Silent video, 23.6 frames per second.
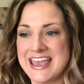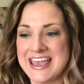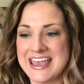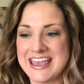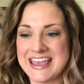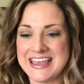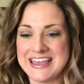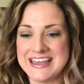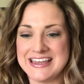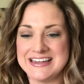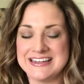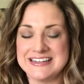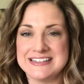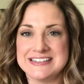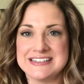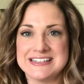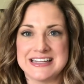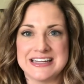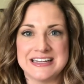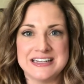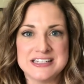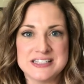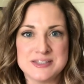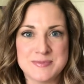and
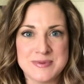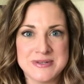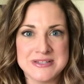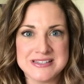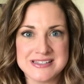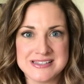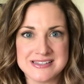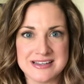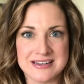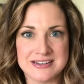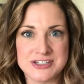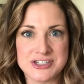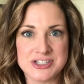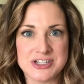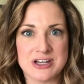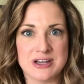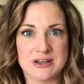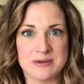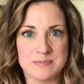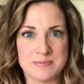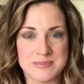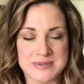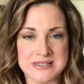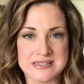it has been such
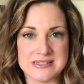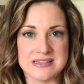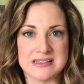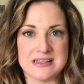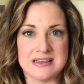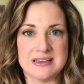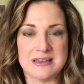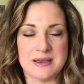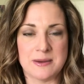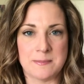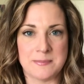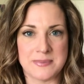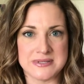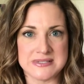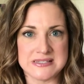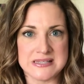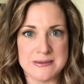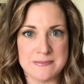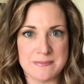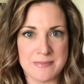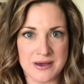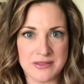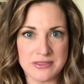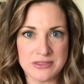a busy
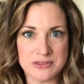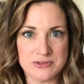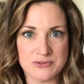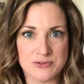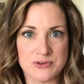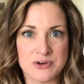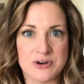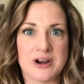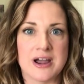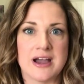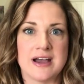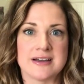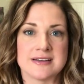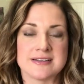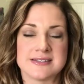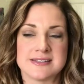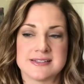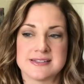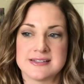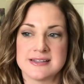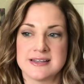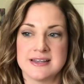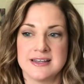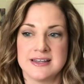month for
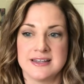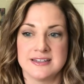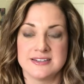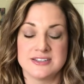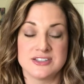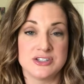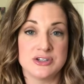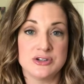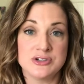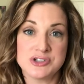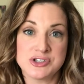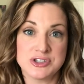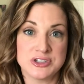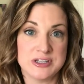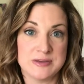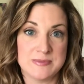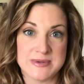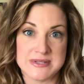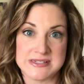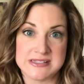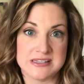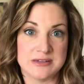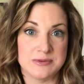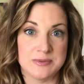us. It's usually
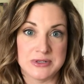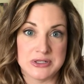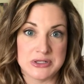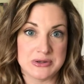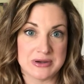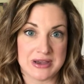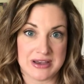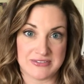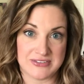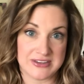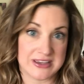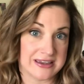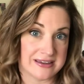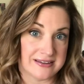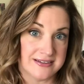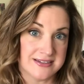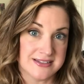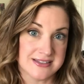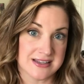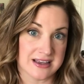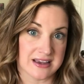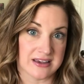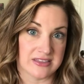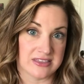busy when you have
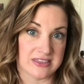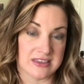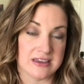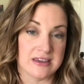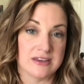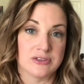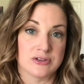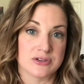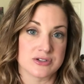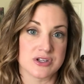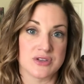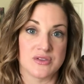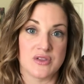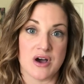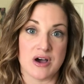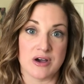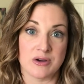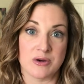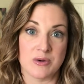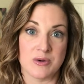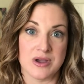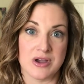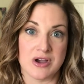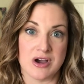kids, I think. There's a lot
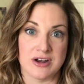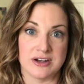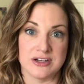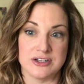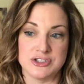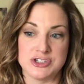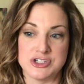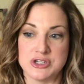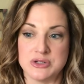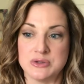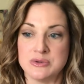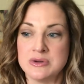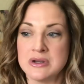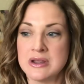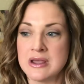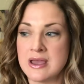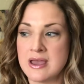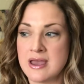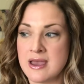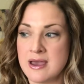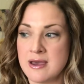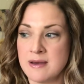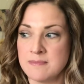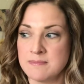going on in June,
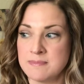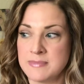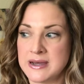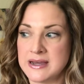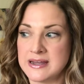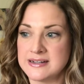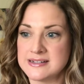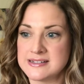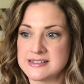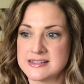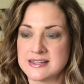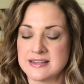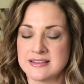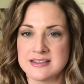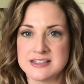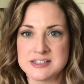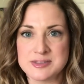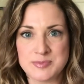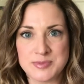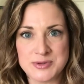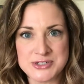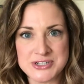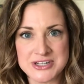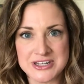but this
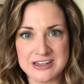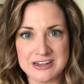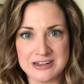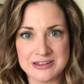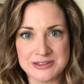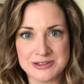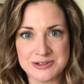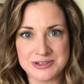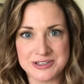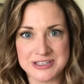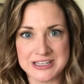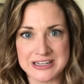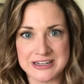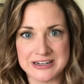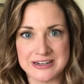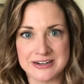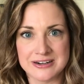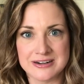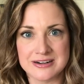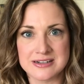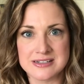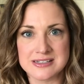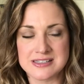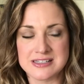particular
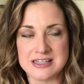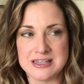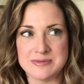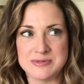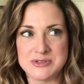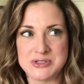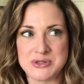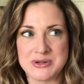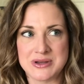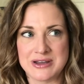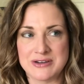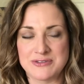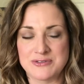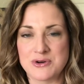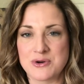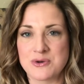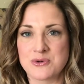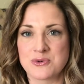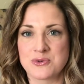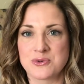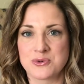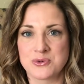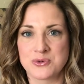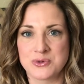year seems to have
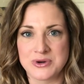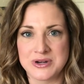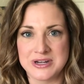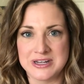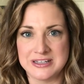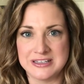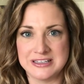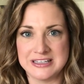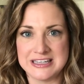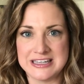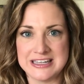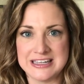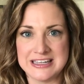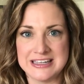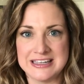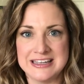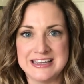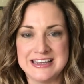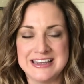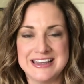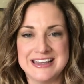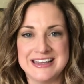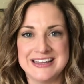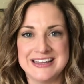really